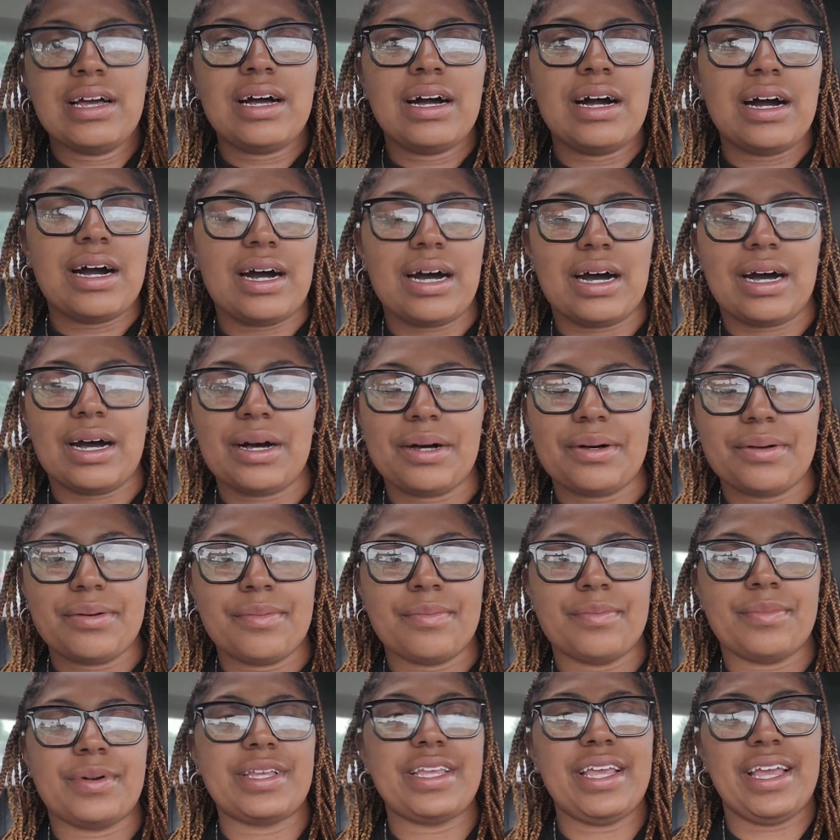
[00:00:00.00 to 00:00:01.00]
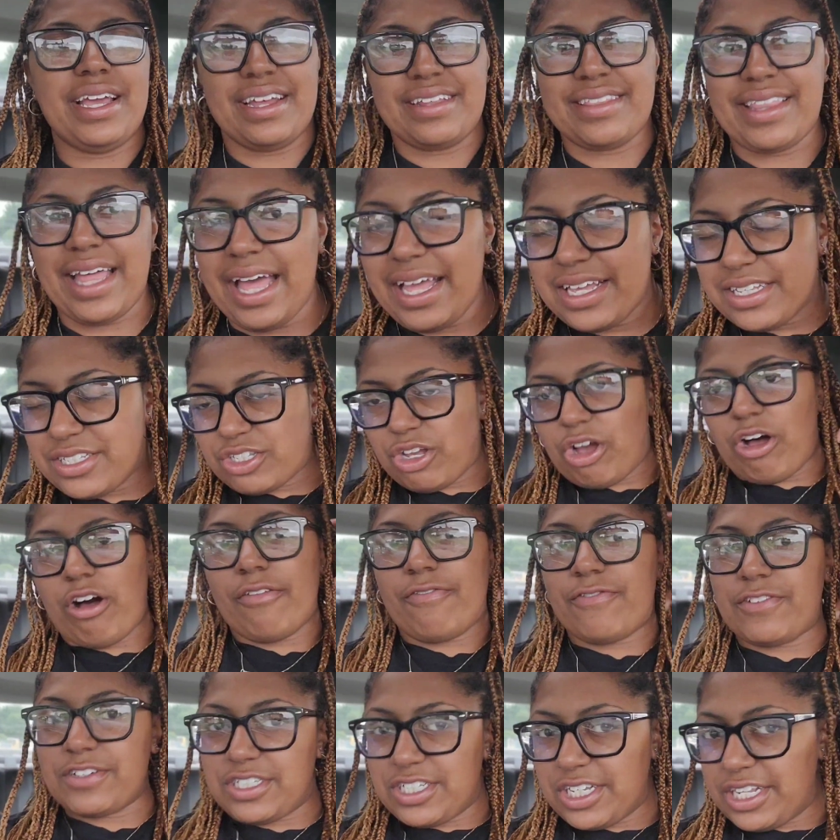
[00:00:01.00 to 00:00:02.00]
um but yeah that is all
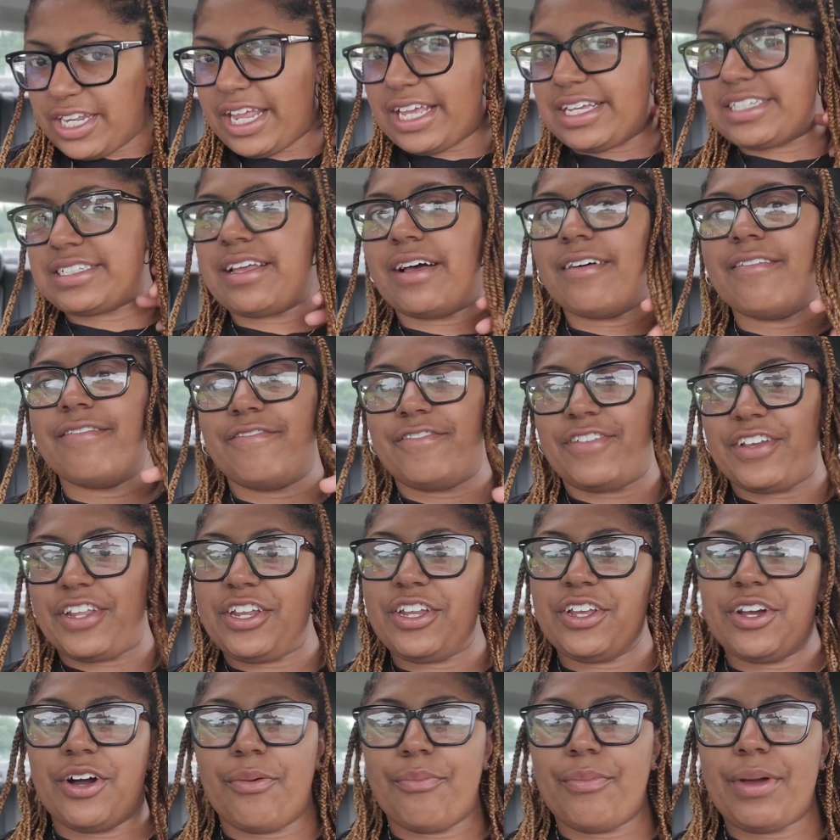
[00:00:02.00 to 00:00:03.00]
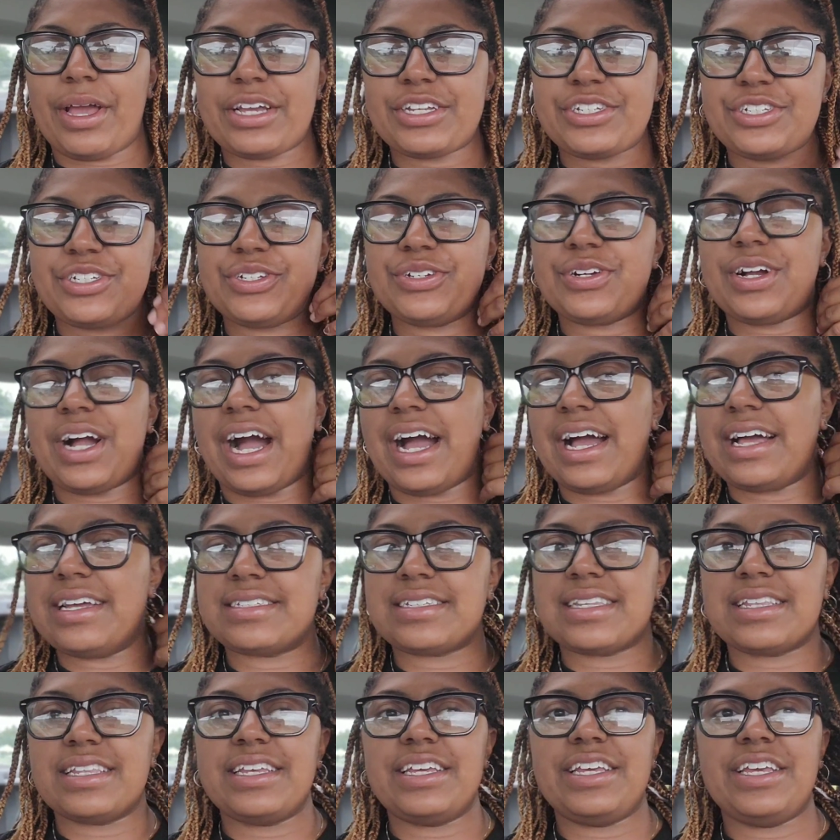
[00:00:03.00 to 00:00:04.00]
for today's video make sure you guys
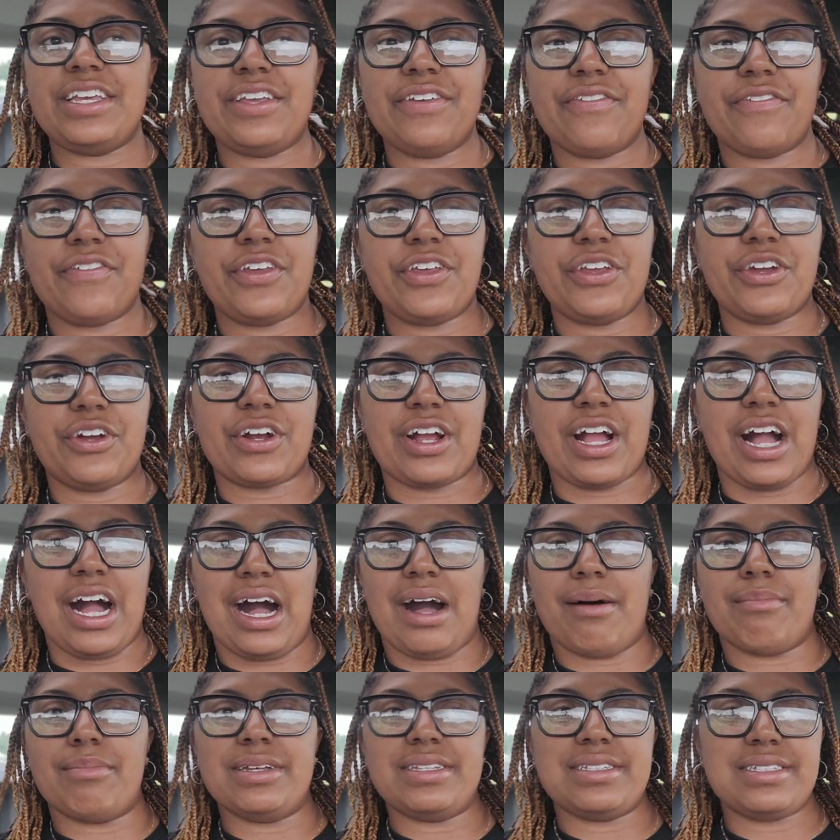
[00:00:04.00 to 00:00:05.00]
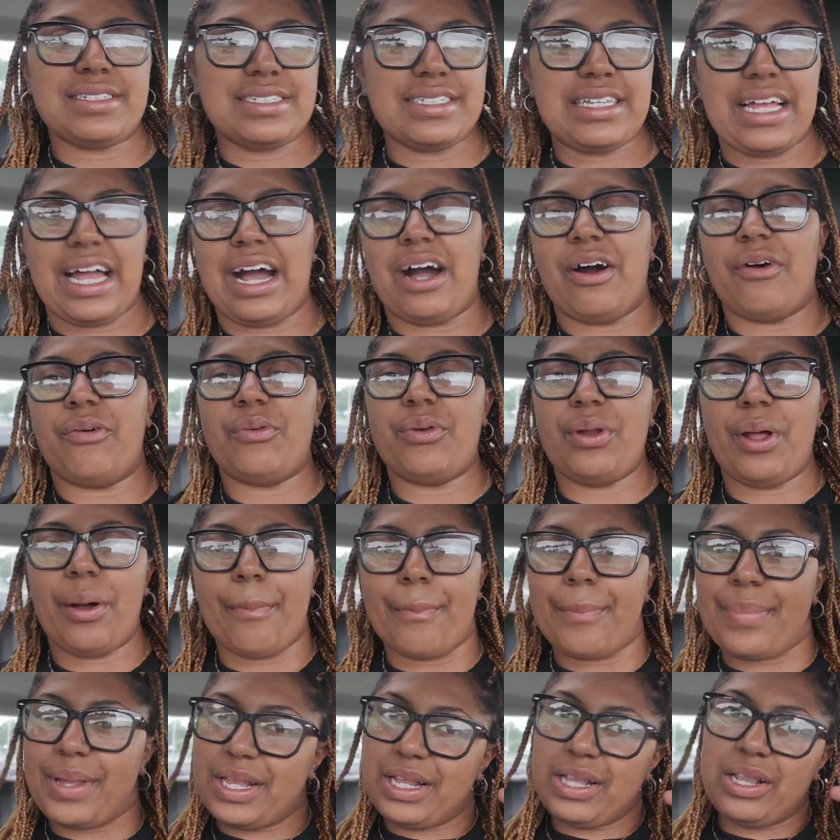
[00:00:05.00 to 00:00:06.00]
leave your comments
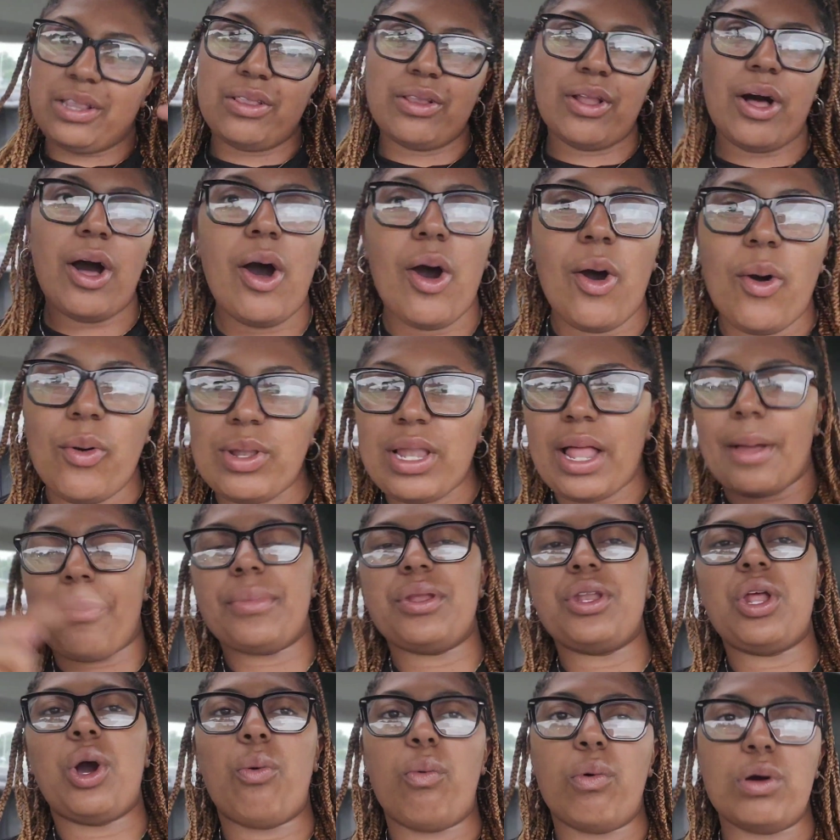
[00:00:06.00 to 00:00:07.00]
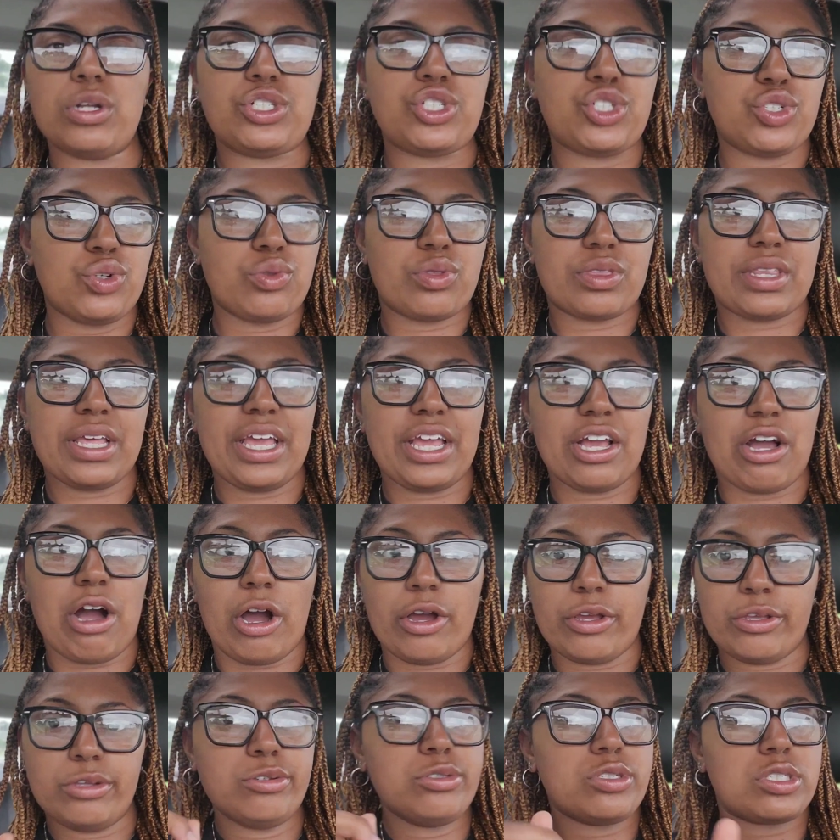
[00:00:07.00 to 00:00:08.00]
down below let me know what you think
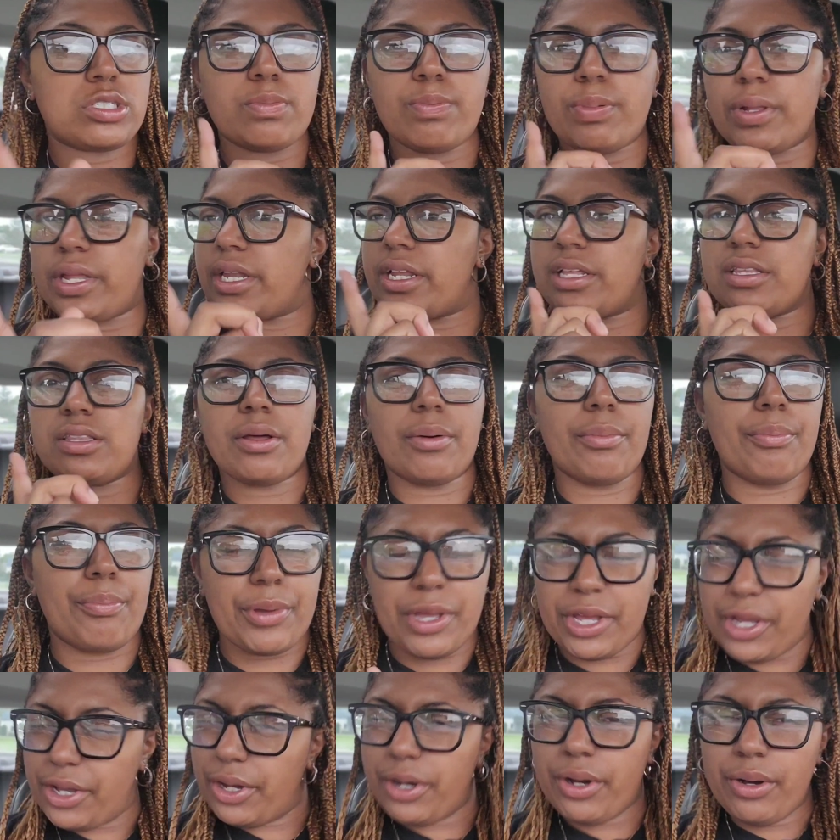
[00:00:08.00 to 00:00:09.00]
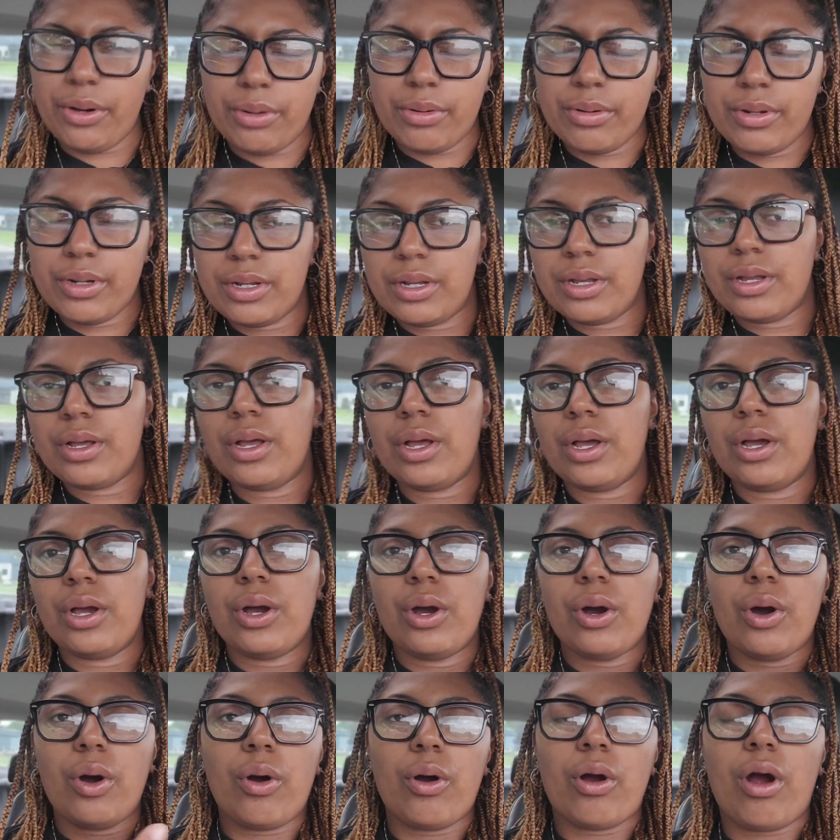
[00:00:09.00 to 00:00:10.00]
are you splitting the bill
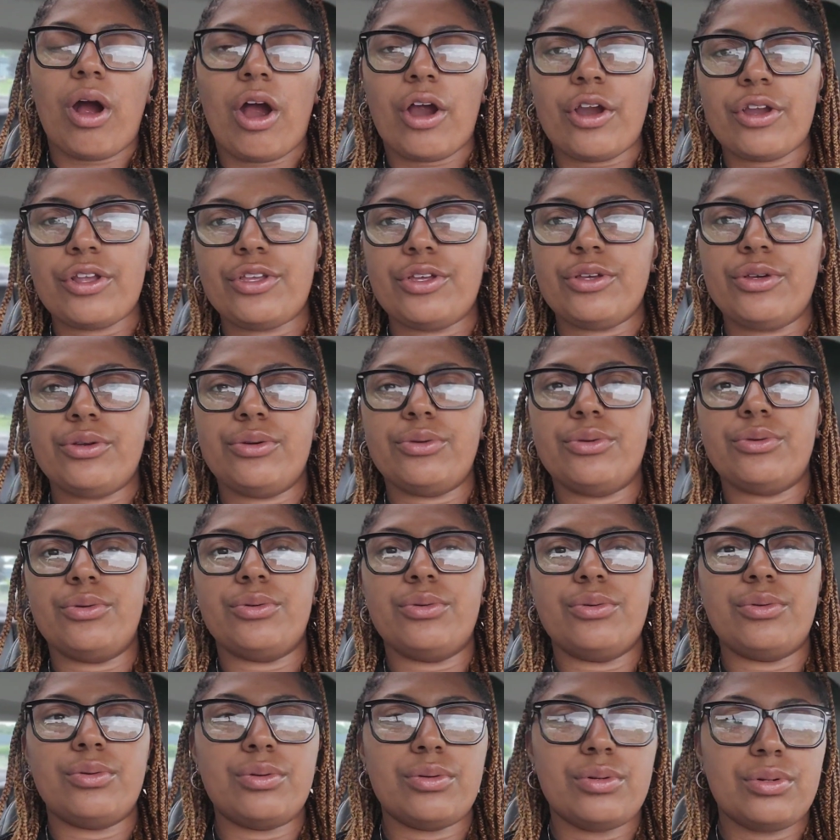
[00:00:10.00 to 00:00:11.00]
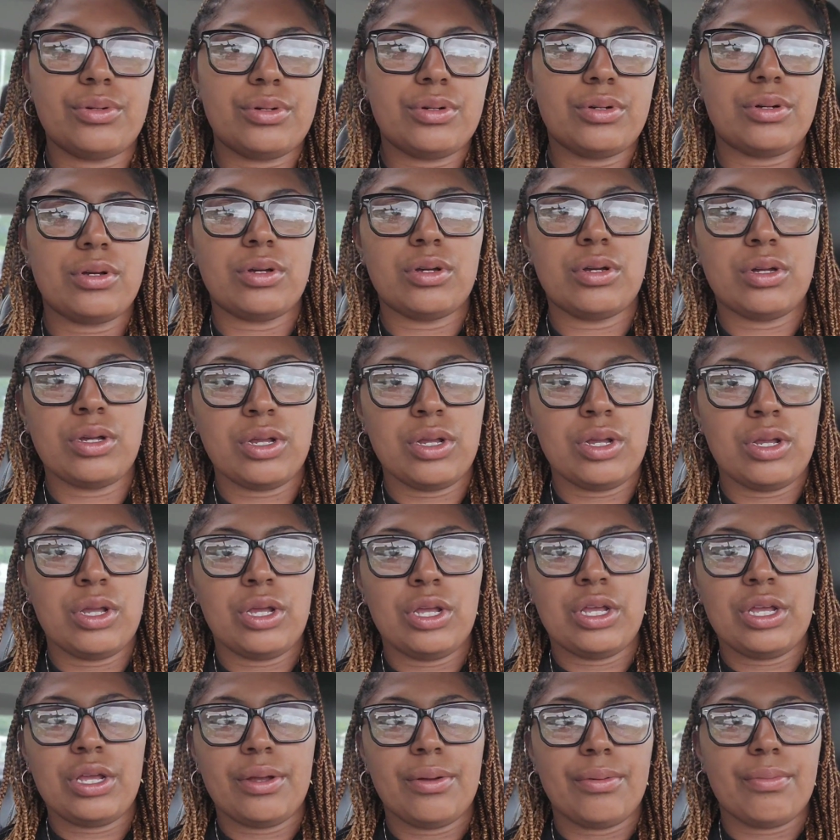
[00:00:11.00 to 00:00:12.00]
or are you
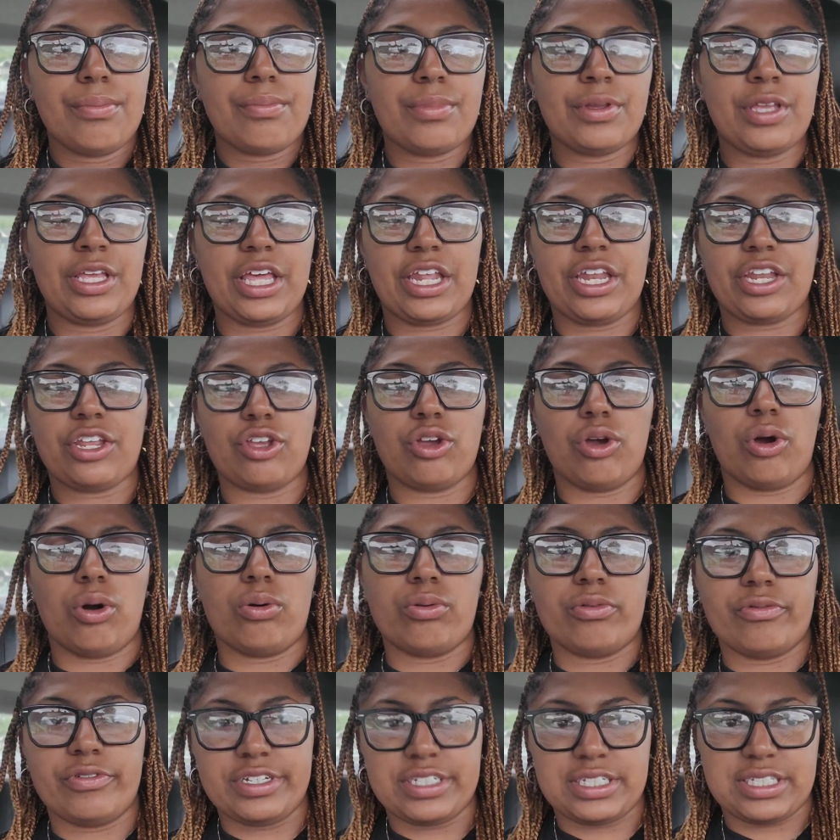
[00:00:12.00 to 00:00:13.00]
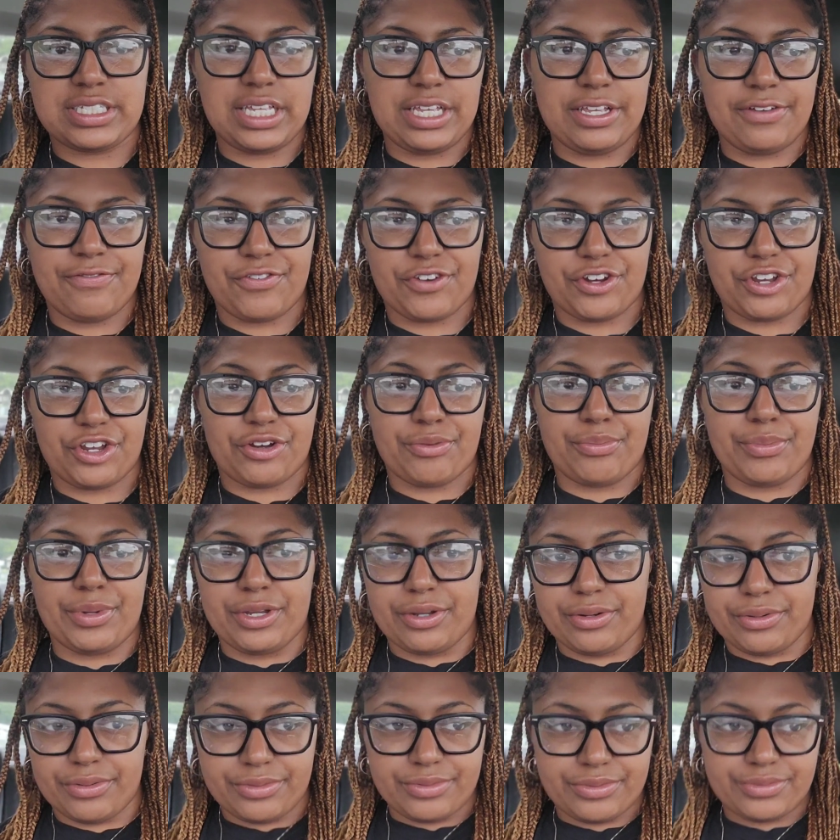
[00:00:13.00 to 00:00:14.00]
getting your own receipt for your
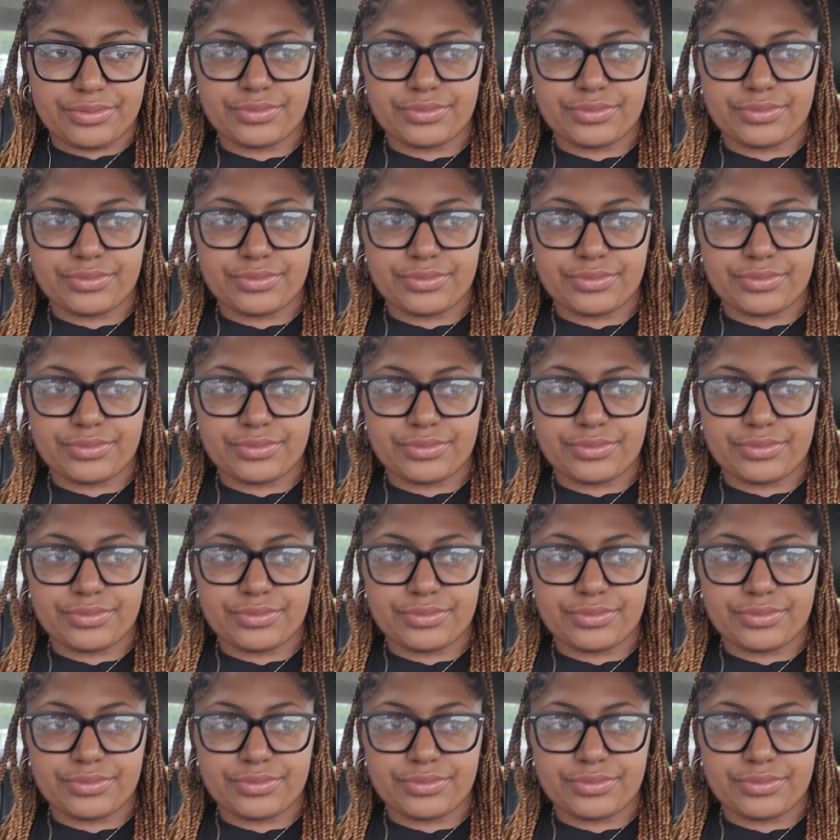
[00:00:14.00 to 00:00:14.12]
meal.